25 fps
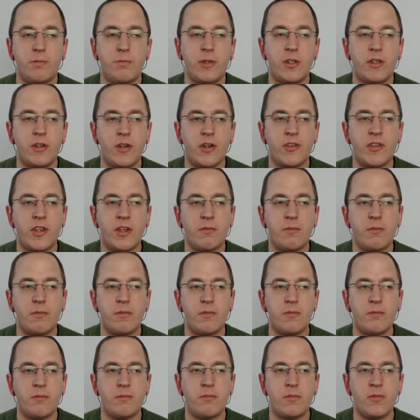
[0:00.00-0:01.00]
because I
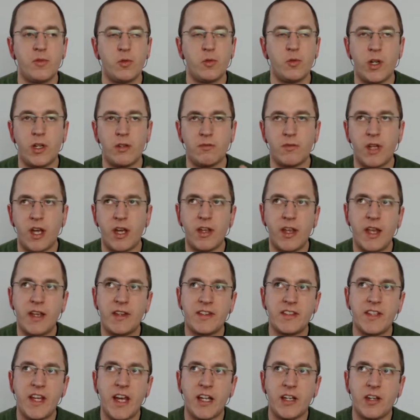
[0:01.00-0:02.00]

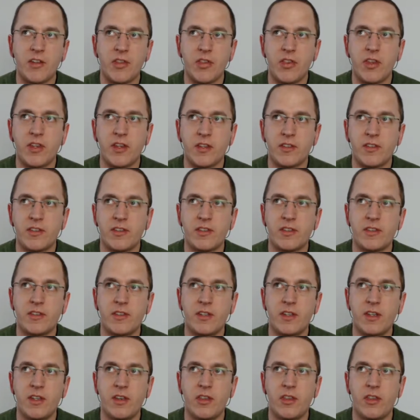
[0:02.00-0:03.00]
started this
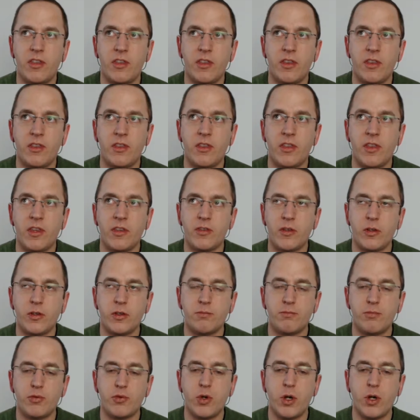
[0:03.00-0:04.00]

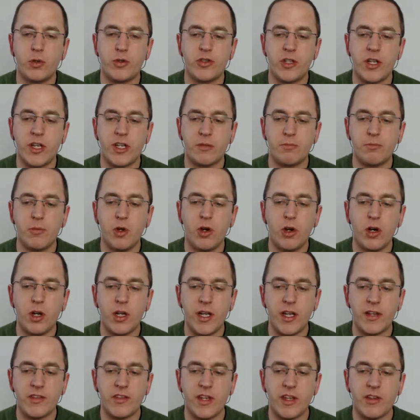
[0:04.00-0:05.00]
whole project more or
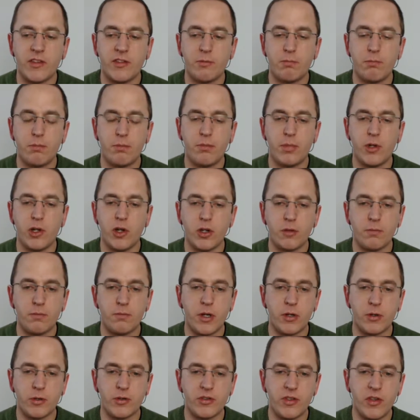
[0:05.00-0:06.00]
less as blog
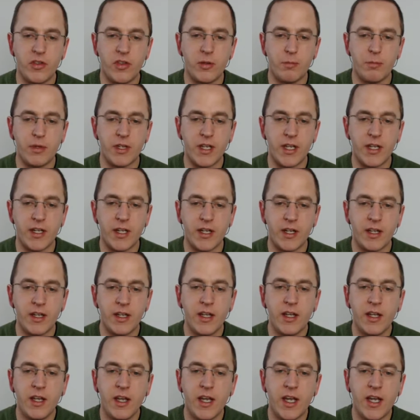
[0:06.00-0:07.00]
posts in the beginning,
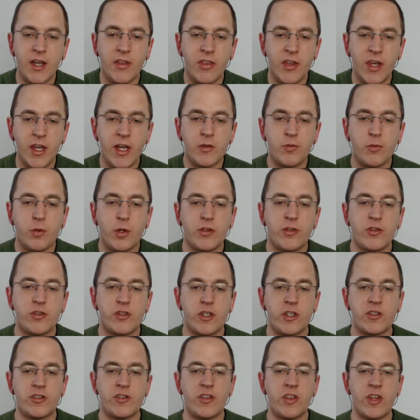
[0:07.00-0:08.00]
and that was
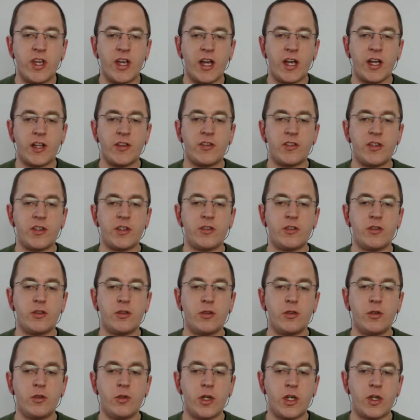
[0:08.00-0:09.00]
just the answer
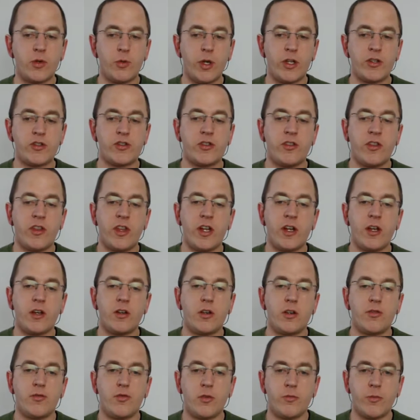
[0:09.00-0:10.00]
to a question that I
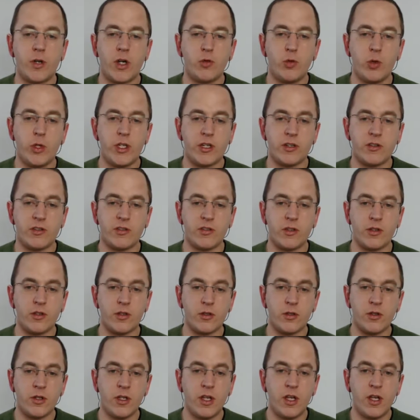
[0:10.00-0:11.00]
got from my reader.
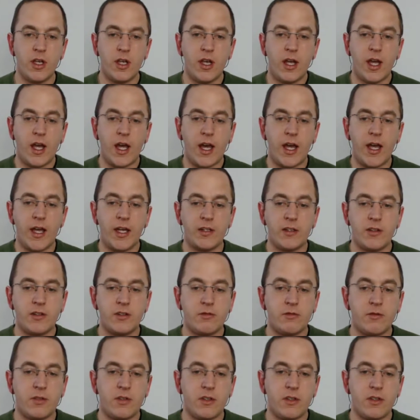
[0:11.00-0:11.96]
So I had a